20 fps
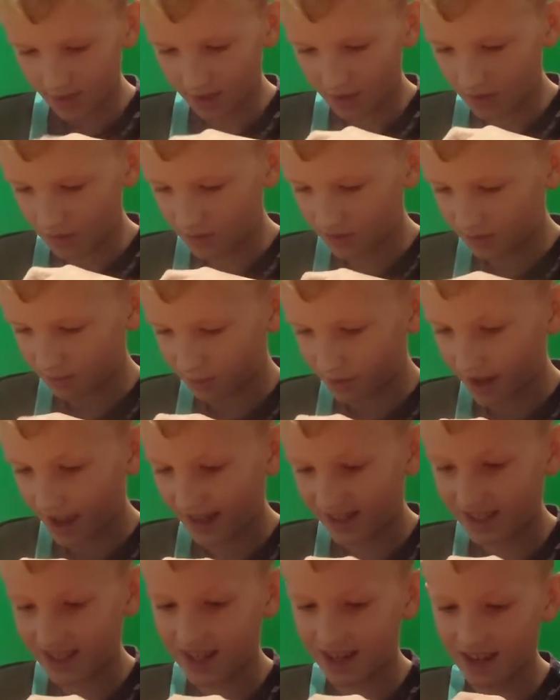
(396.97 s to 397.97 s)
Oh, it's
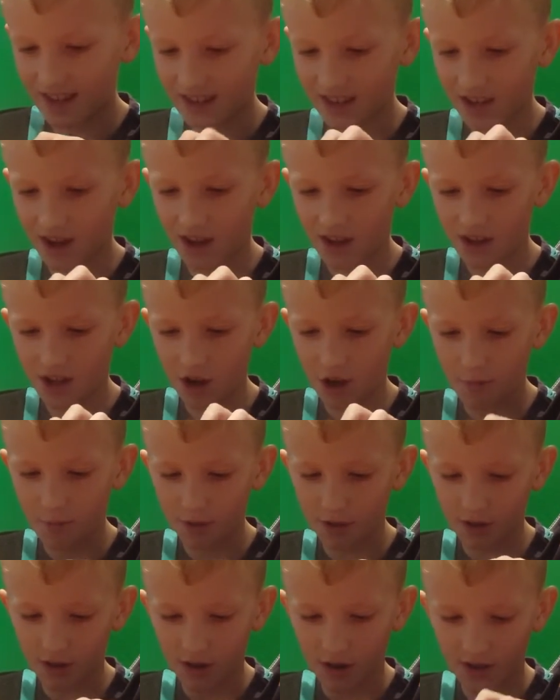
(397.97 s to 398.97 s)
plastic, it's hard to open,
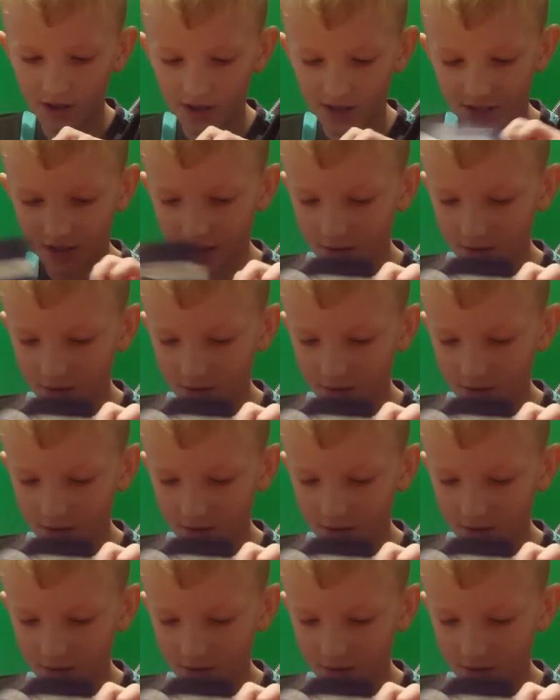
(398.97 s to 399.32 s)
guys.